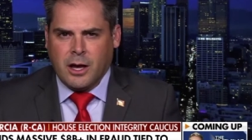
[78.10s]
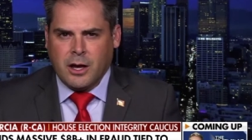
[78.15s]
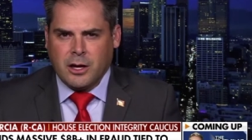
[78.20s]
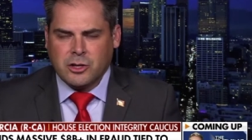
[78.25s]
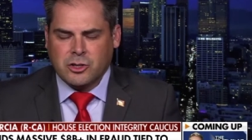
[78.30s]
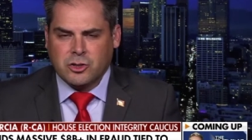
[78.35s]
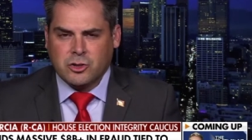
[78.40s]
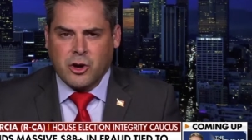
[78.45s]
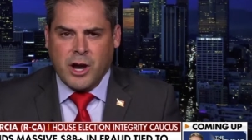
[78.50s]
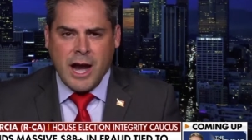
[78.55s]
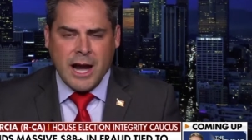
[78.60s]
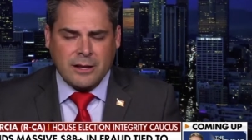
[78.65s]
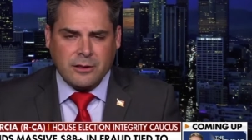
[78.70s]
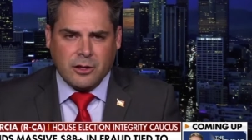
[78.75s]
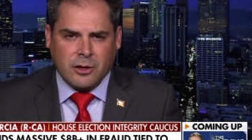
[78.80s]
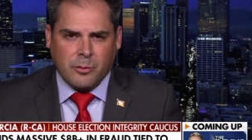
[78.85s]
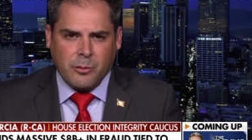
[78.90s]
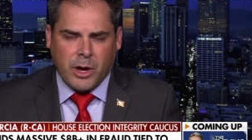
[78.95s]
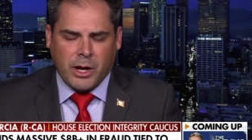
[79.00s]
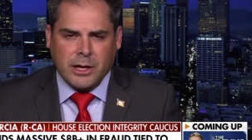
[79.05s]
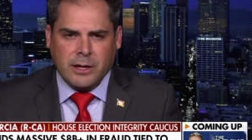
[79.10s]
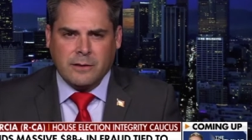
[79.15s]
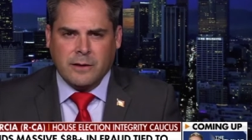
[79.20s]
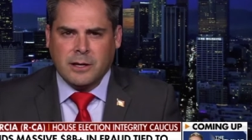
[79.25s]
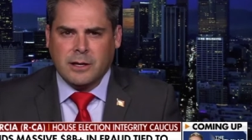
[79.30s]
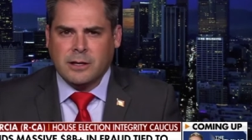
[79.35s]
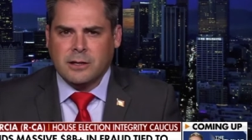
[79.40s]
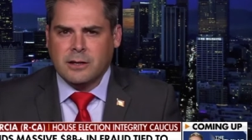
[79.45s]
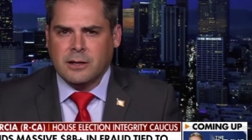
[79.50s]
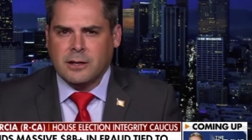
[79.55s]
track their money.
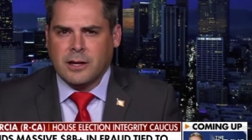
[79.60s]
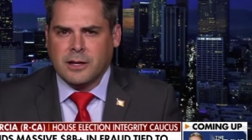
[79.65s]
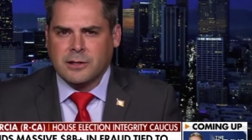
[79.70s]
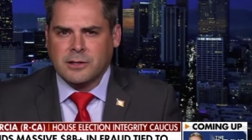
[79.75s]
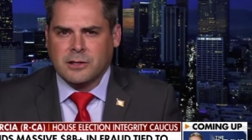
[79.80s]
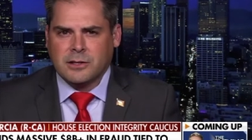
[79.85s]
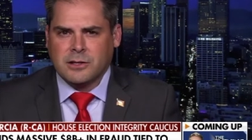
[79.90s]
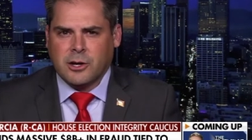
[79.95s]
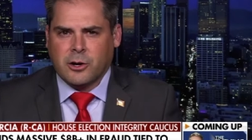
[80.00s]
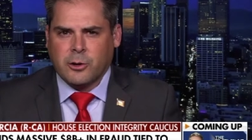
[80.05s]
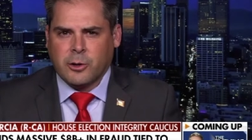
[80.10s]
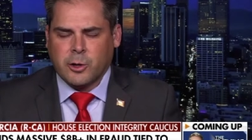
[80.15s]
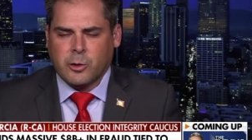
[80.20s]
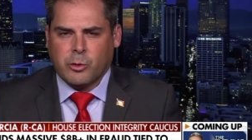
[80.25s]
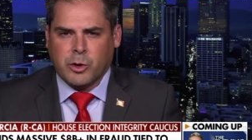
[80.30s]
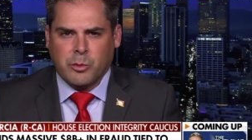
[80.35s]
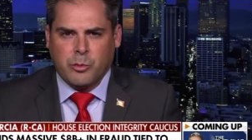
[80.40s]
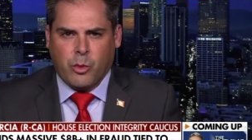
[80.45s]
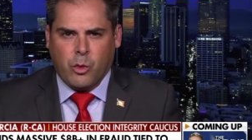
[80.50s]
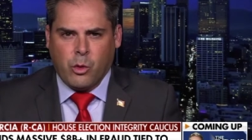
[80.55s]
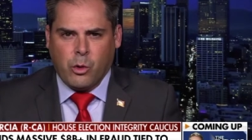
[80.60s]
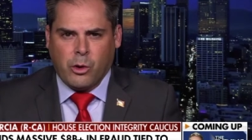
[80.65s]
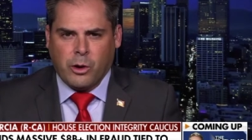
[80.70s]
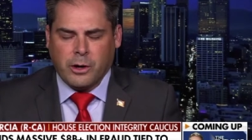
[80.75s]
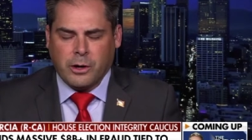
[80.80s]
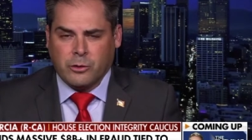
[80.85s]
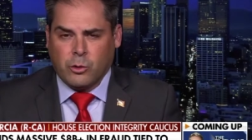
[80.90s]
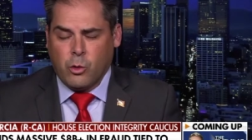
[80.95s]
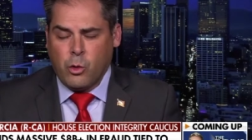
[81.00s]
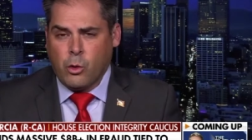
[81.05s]
They didn't necessarily
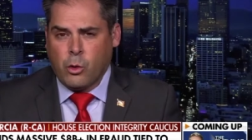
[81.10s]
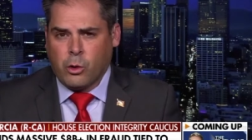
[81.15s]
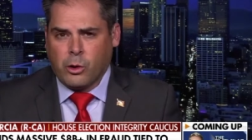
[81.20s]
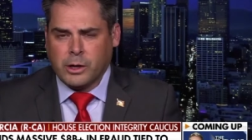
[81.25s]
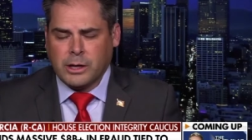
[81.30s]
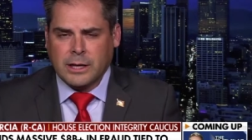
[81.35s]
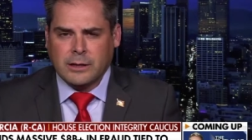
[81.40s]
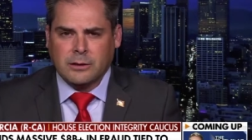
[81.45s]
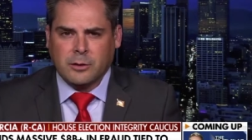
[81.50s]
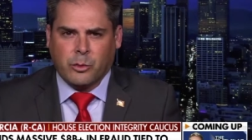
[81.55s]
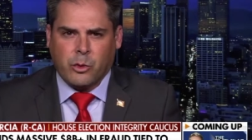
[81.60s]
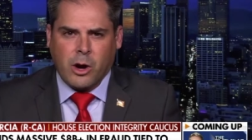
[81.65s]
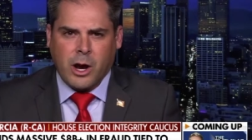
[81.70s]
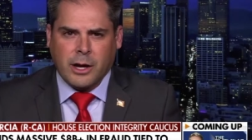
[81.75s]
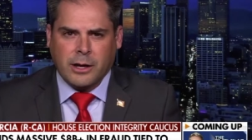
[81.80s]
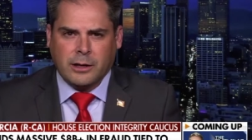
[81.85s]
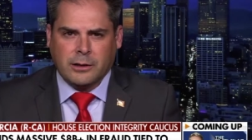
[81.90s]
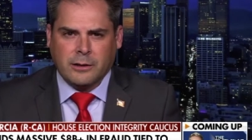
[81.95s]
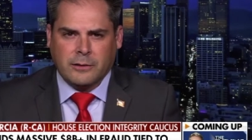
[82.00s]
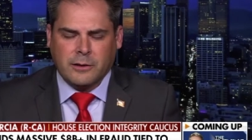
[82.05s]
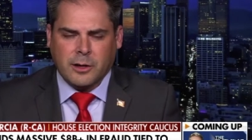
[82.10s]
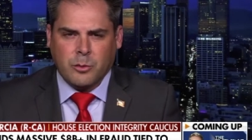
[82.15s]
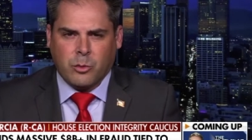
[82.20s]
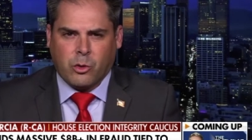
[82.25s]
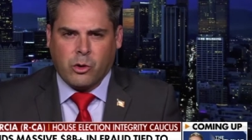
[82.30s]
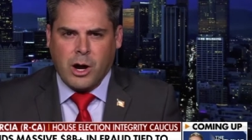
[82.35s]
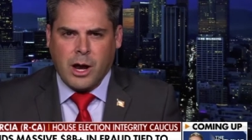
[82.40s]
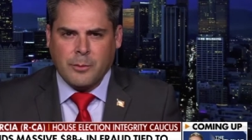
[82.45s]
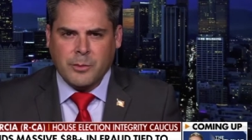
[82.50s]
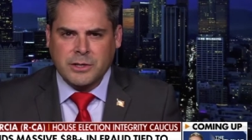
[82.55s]
report or get the product that they
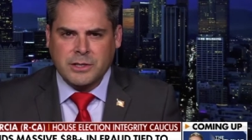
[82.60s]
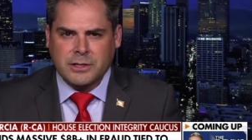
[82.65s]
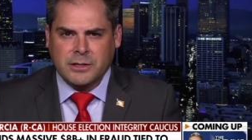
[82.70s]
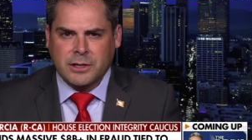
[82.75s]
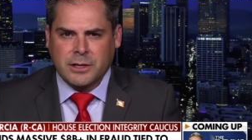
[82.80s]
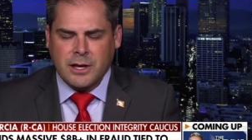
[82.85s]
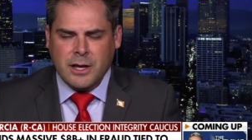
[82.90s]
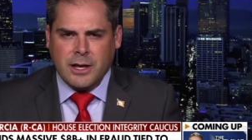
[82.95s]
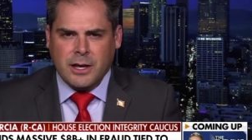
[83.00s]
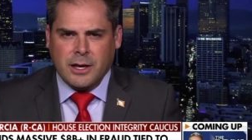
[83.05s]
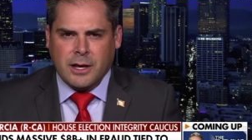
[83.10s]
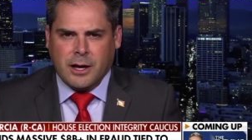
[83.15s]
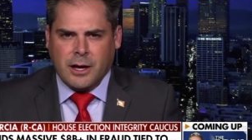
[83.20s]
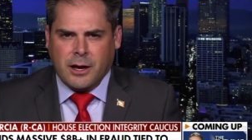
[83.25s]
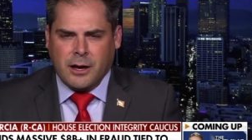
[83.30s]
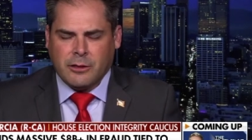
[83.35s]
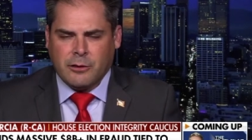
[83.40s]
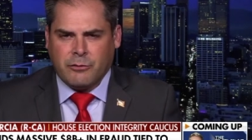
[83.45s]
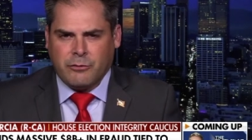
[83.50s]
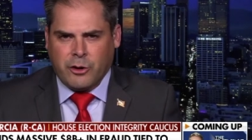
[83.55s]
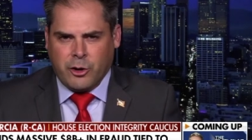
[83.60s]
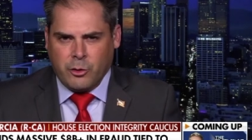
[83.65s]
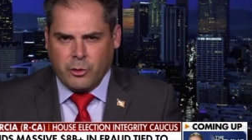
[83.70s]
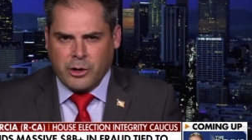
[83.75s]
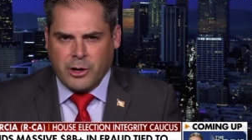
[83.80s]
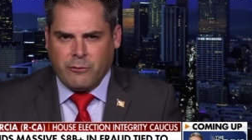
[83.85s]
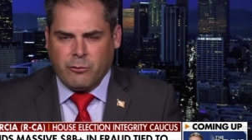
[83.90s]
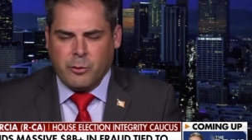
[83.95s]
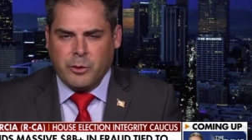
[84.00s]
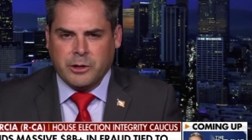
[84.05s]
promised the
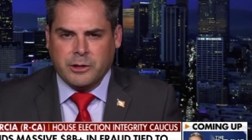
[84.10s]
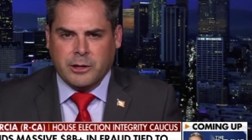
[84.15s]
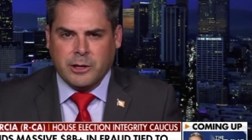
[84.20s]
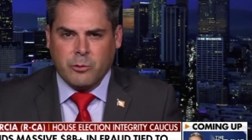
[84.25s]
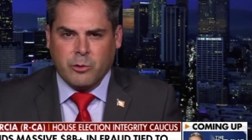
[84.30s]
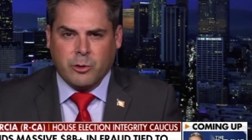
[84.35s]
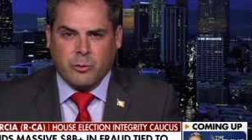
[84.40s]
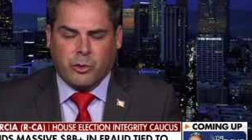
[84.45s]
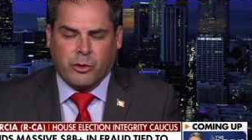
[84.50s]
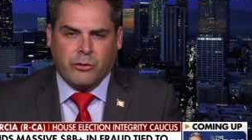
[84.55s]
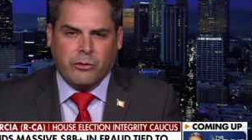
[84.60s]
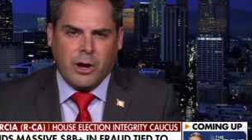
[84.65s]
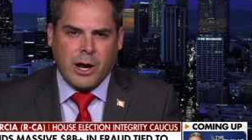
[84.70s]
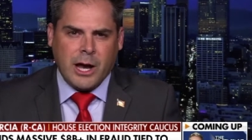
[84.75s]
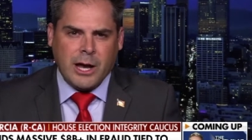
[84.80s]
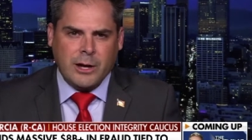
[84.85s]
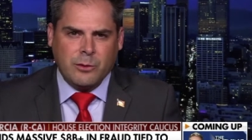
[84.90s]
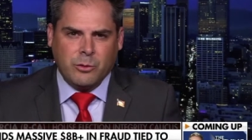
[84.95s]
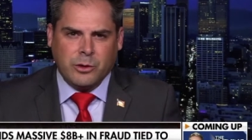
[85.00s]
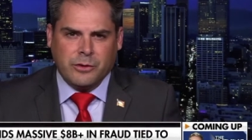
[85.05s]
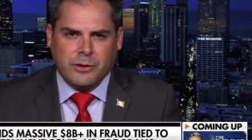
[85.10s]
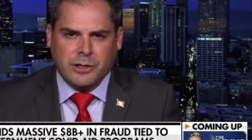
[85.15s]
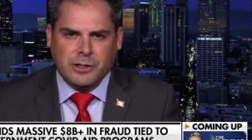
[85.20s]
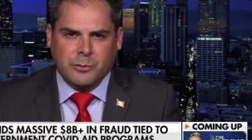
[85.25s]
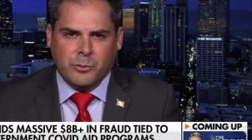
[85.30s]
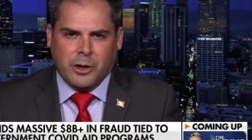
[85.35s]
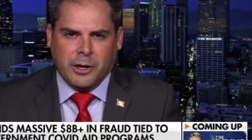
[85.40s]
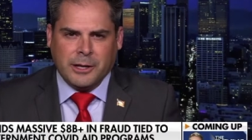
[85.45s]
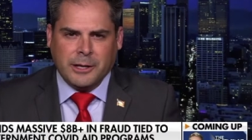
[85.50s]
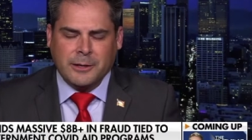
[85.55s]
federal government that they would provide with
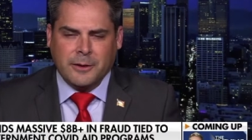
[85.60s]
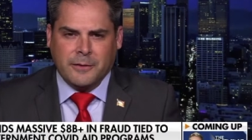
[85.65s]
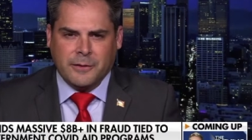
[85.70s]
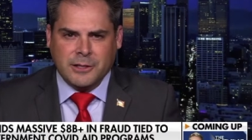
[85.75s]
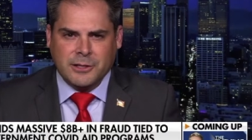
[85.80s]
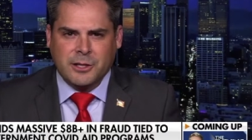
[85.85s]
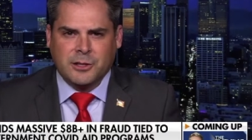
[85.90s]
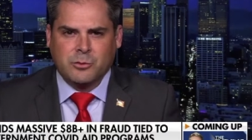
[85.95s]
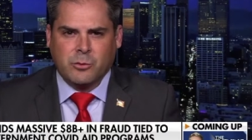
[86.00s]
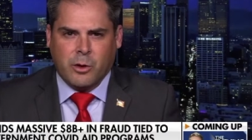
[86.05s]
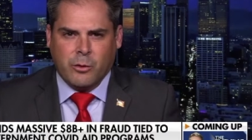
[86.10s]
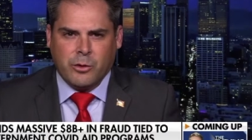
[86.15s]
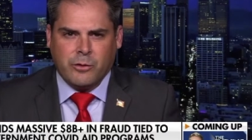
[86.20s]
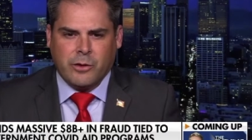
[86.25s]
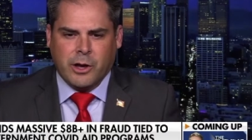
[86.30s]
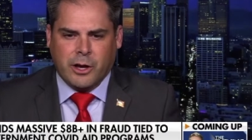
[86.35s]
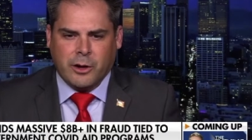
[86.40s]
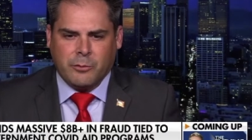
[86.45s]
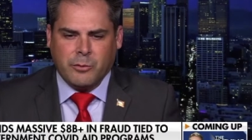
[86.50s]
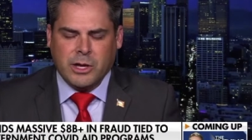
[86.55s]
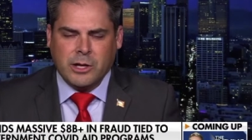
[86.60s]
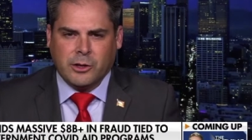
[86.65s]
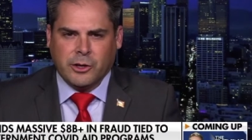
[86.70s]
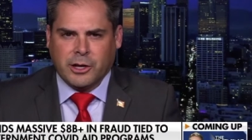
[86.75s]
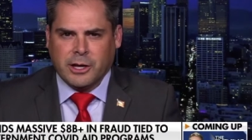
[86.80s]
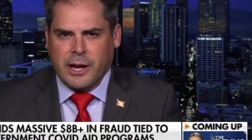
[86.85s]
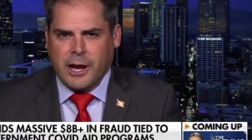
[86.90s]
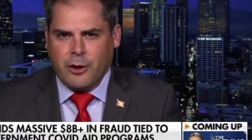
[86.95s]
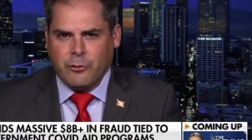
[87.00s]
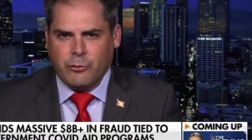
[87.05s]
this money, and this is what we've got to be
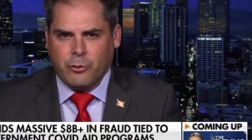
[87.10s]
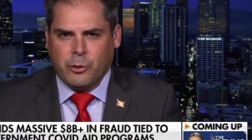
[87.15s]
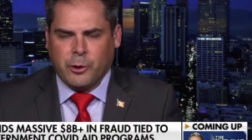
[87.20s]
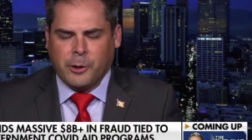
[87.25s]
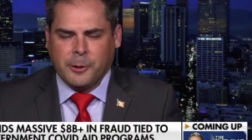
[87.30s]
looking out for.